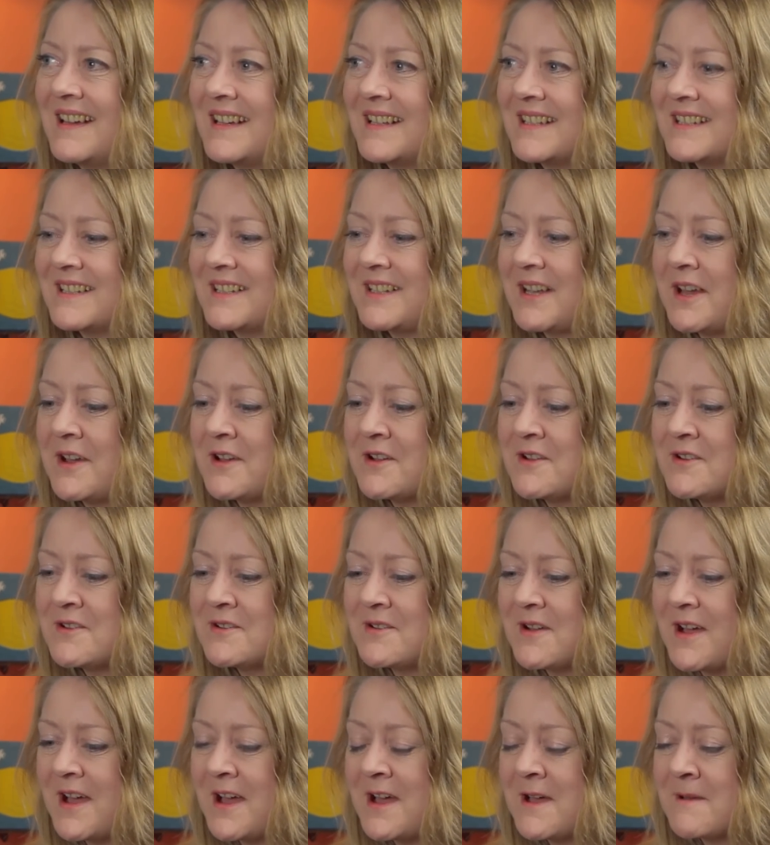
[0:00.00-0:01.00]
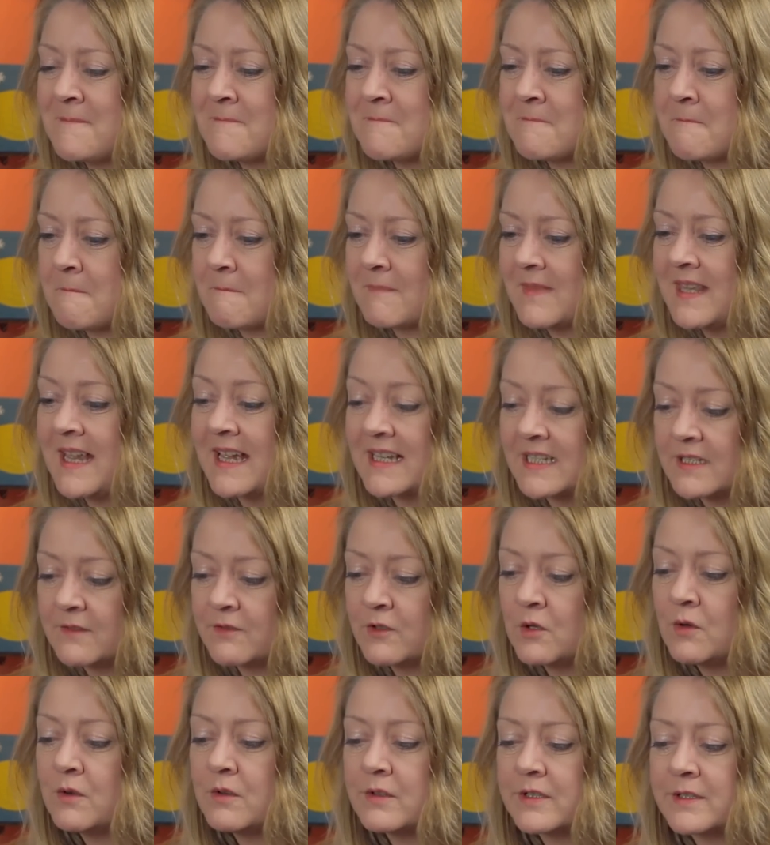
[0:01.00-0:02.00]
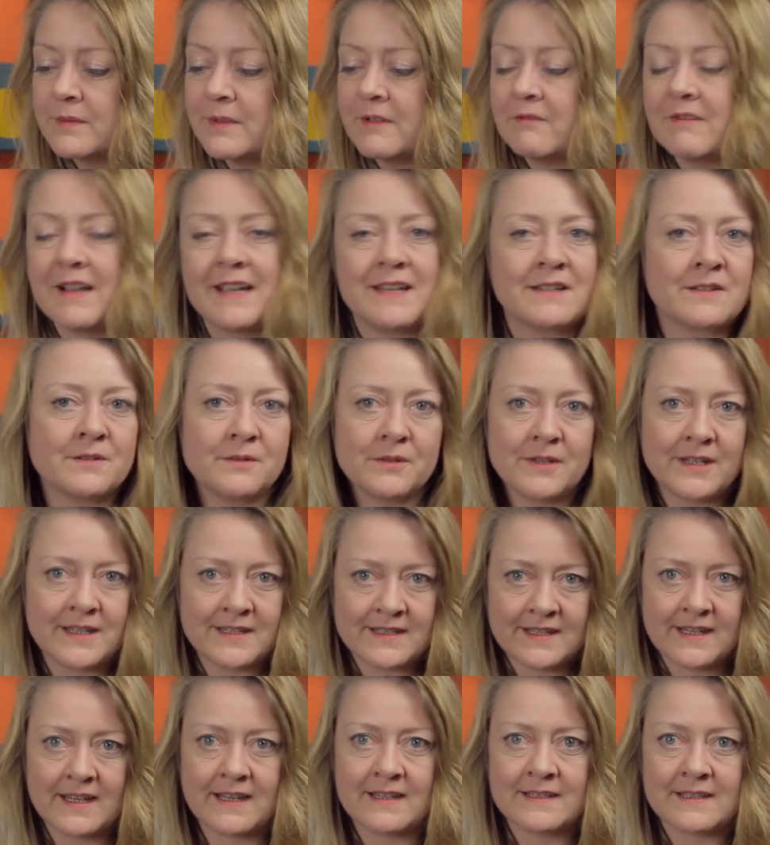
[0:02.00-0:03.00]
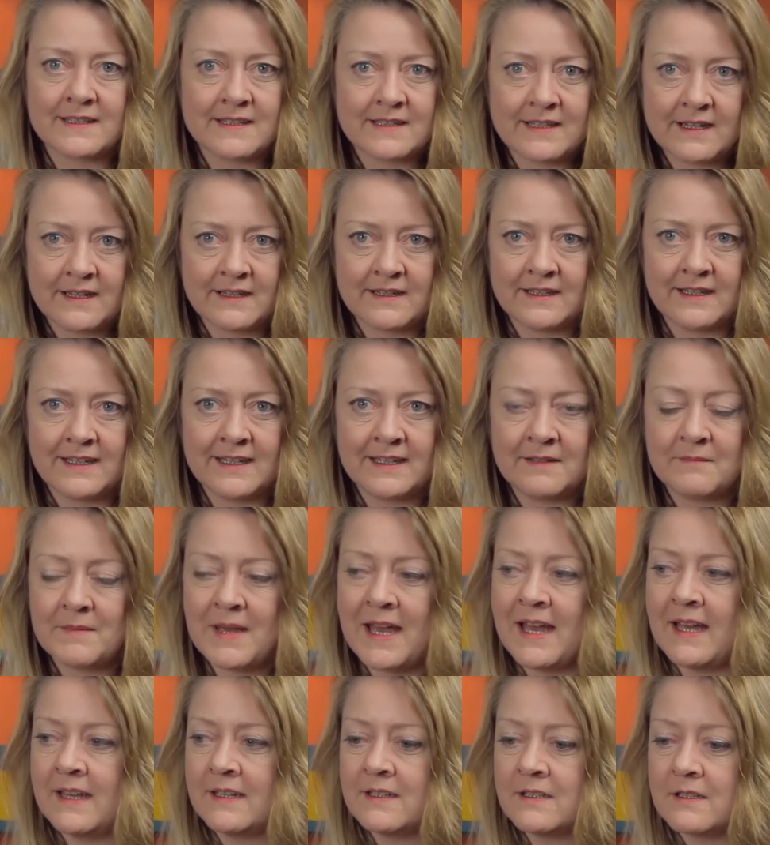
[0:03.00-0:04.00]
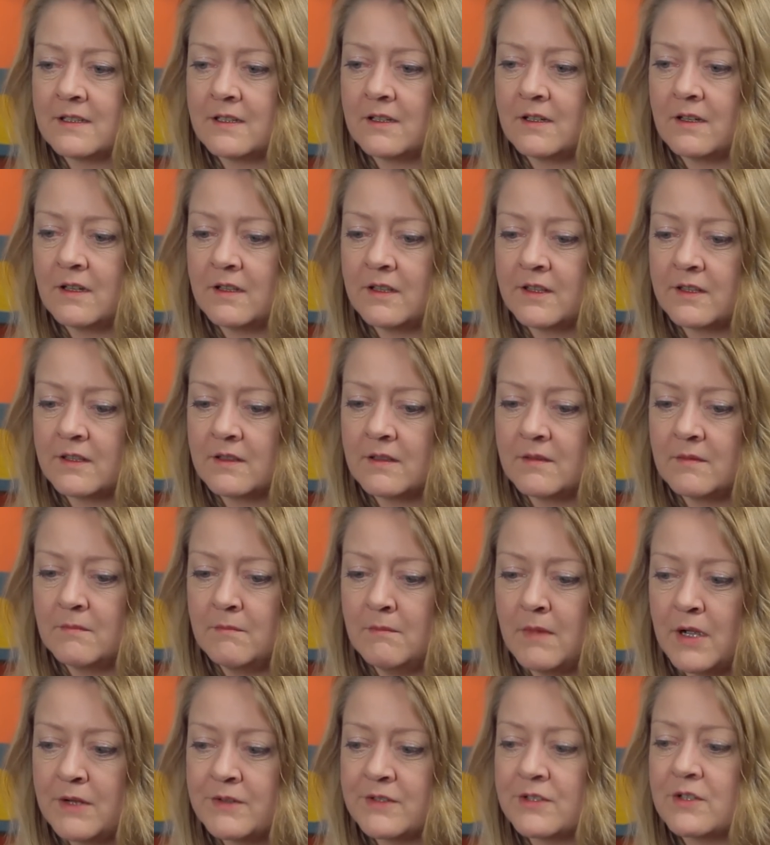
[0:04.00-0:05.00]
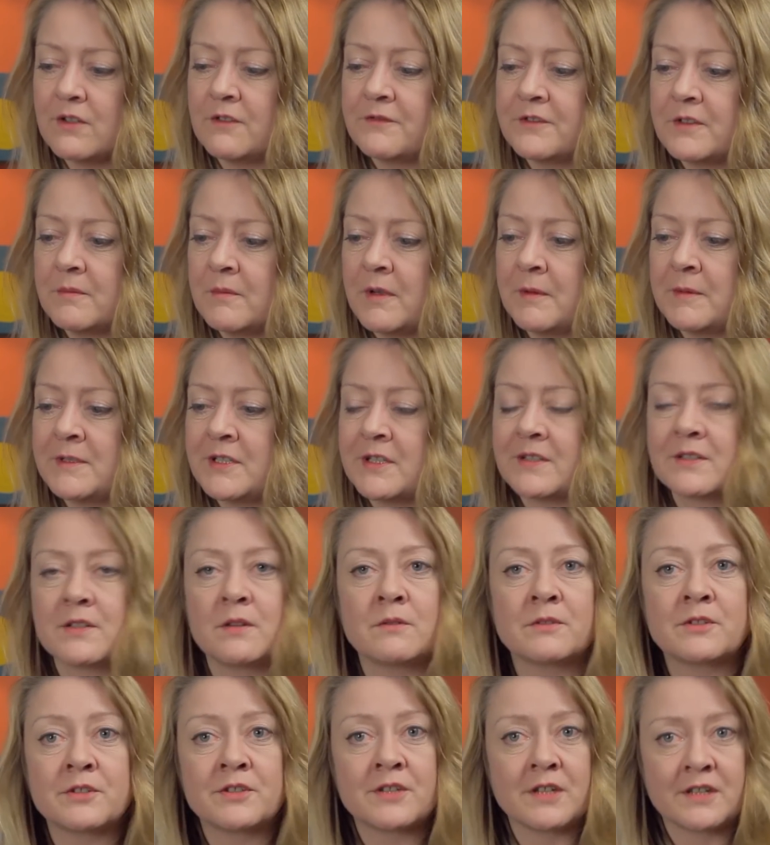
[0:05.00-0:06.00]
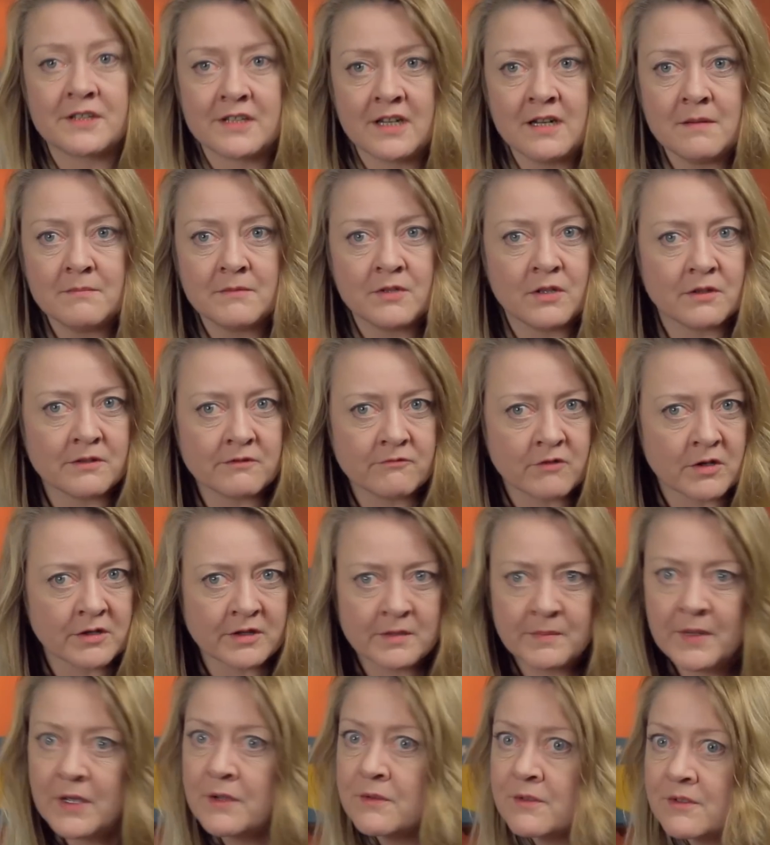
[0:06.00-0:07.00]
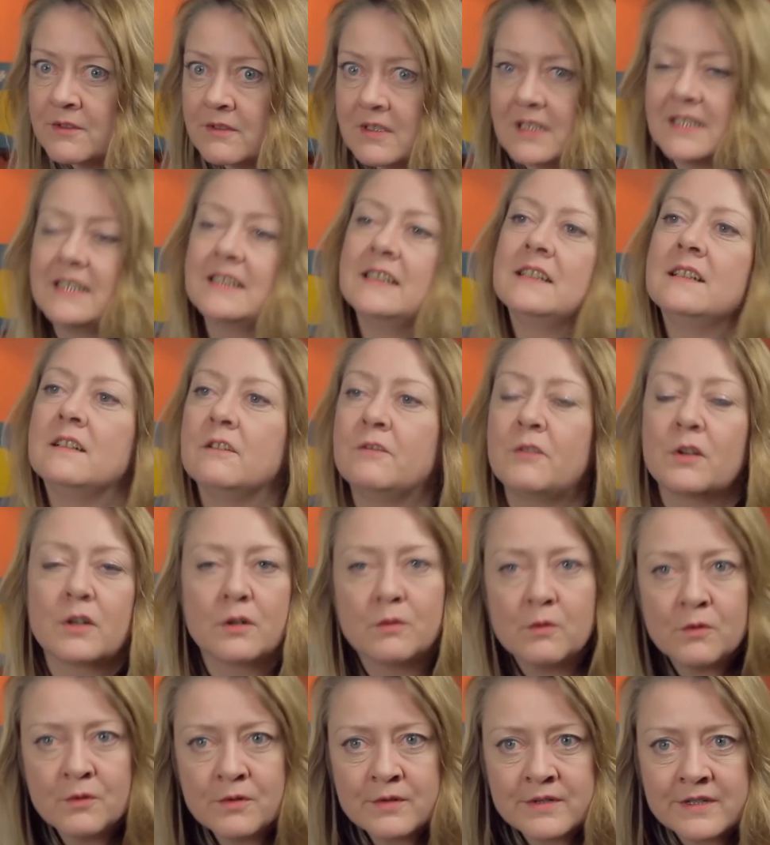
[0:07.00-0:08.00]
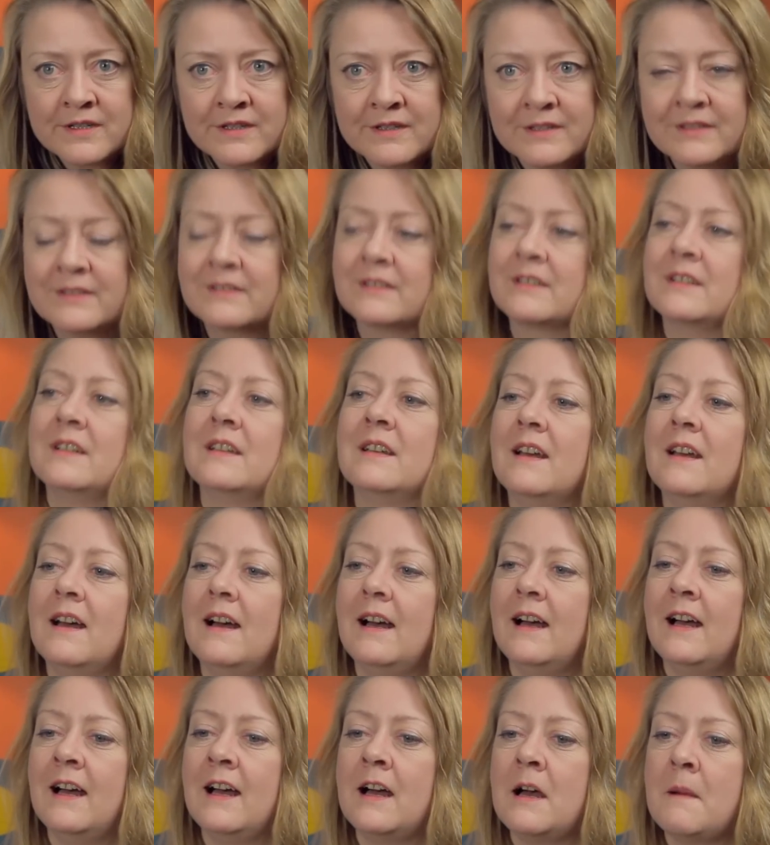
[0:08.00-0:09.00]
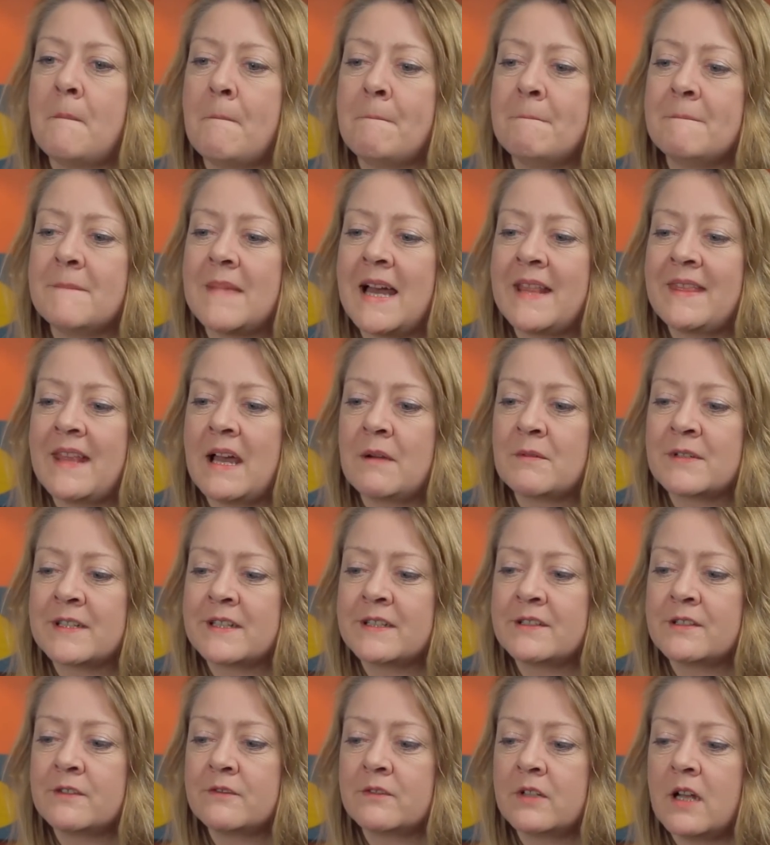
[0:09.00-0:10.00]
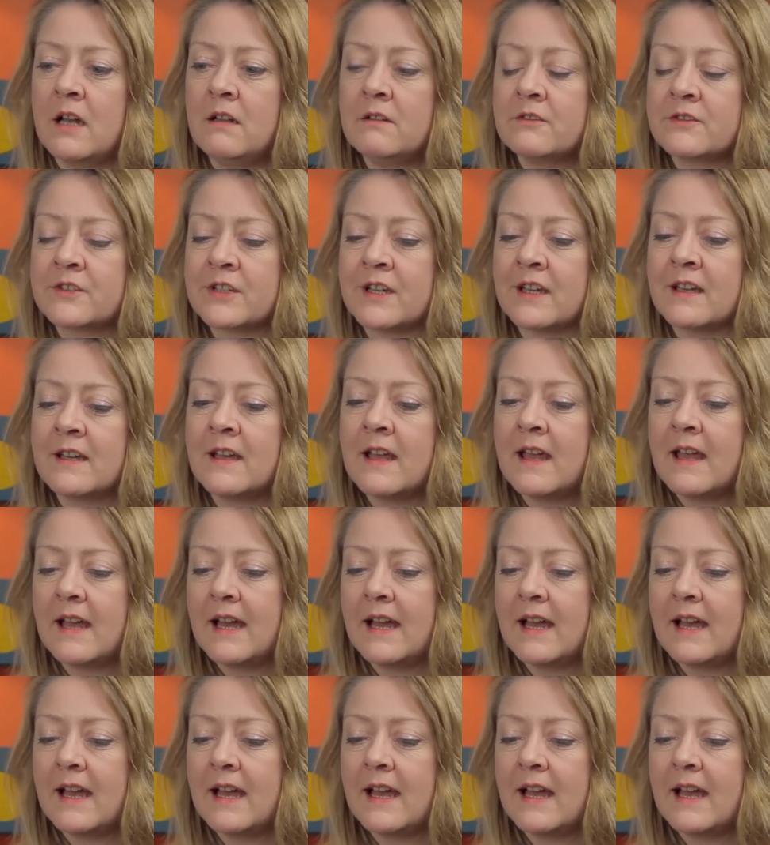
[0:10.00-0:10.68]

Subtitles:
So, yes, of course, we raised all these things internally. And most often we were just told to shut up, not rock the boat, follow orders, and that was the sort of culture.